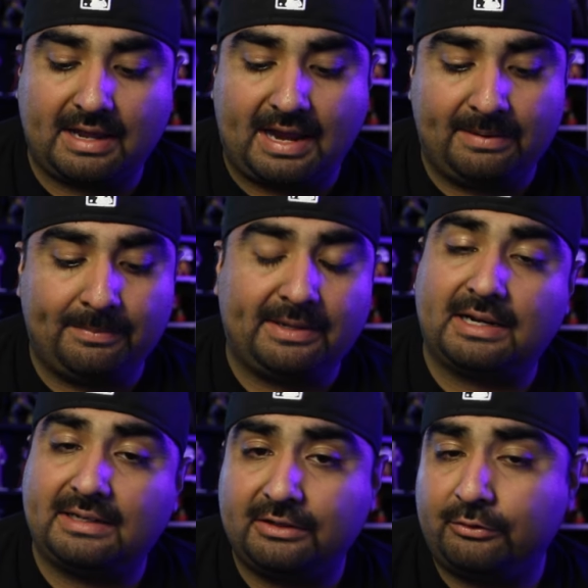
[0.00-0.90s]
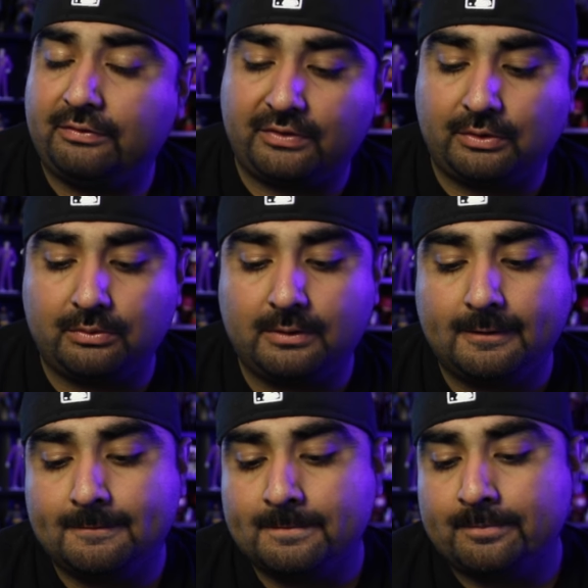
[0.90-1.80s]
I did a review
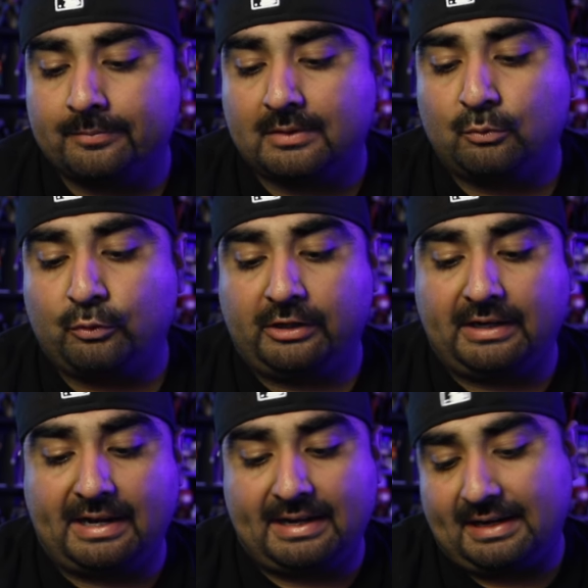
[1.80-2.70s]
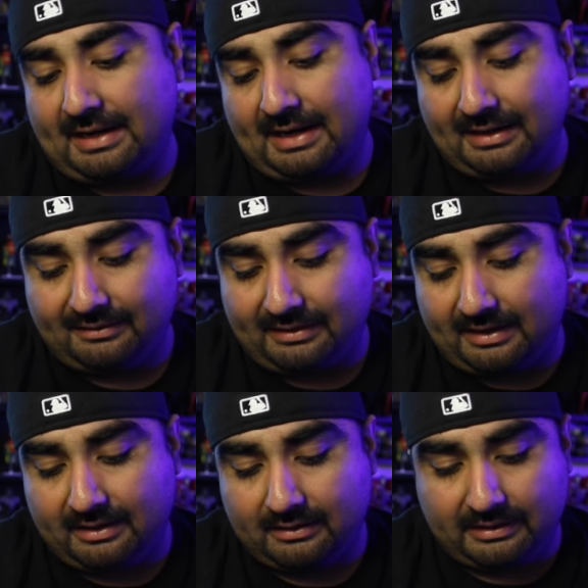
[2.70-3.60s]
where, and I
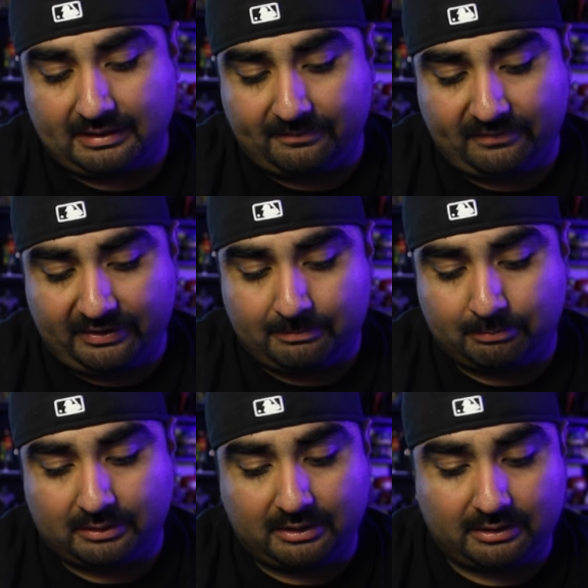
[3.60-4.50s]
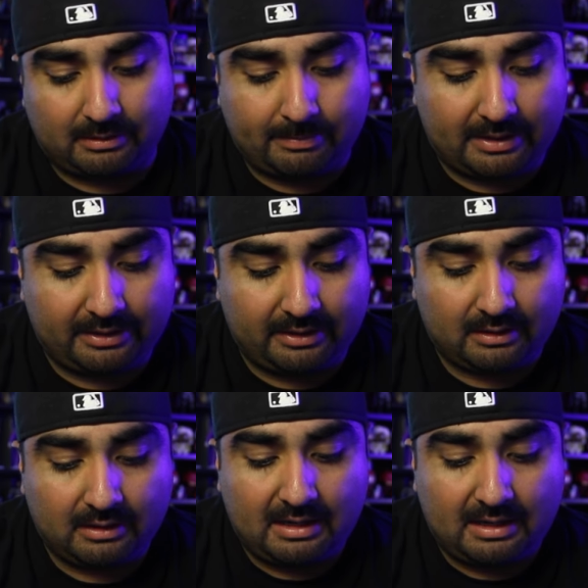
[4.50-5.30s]
say it like I'm very blunt about it.